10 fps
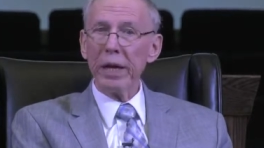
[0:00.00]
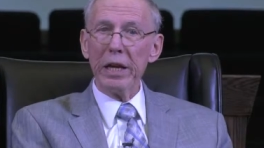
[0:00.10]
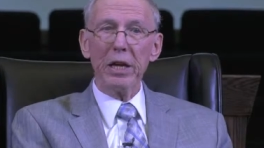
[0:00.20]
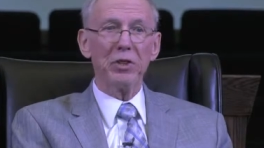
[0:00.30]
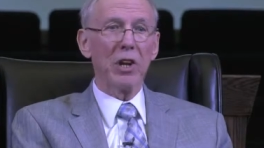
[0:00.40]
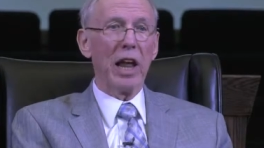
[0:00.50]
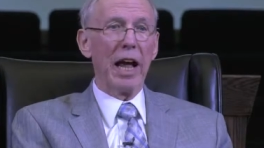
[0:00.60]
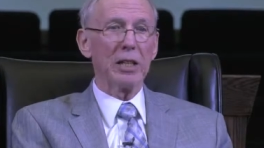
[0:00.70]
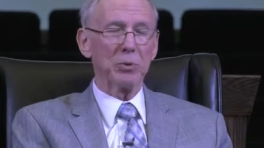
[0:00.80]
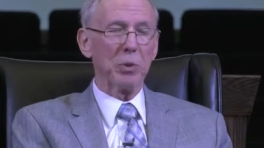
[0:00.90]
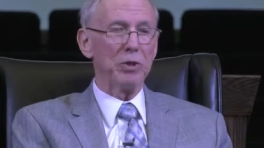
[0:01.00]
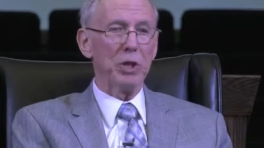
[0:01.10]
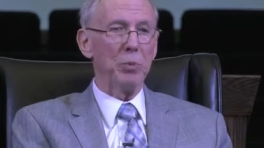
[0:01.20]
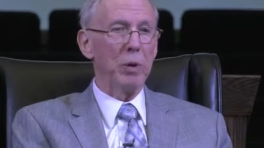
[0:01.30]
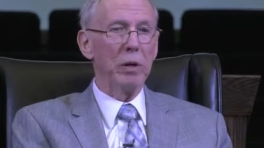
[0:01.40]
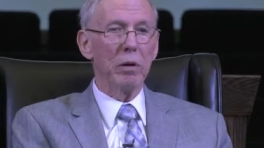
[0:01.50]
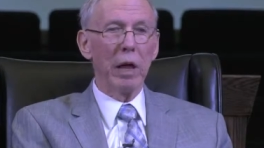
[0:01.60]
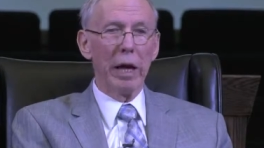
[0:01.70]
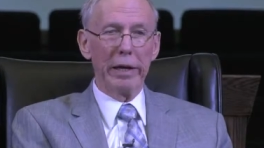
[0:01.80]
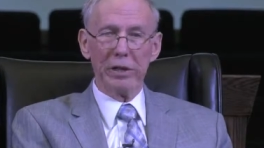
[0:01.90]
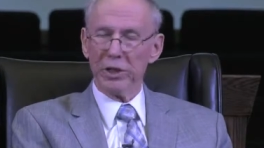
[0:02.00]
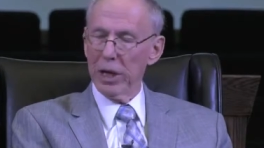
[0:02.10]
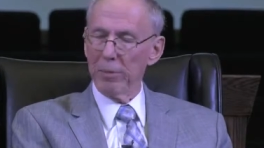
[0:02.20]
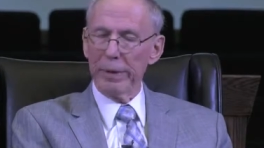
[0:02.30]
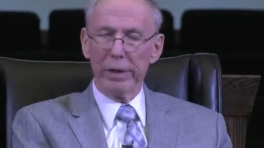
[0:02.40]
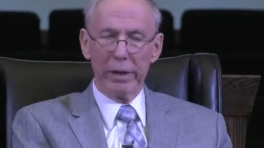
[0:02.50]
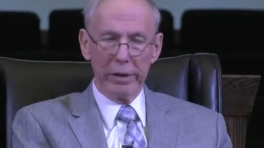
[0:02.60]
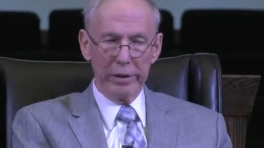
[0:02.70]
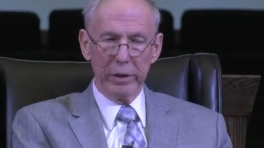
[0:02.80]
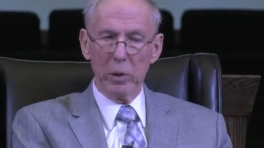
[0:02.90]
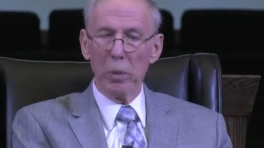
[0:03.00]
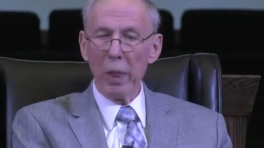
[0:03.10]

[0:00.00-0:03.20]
ye shall ask what ye will, and it shall be done unto you.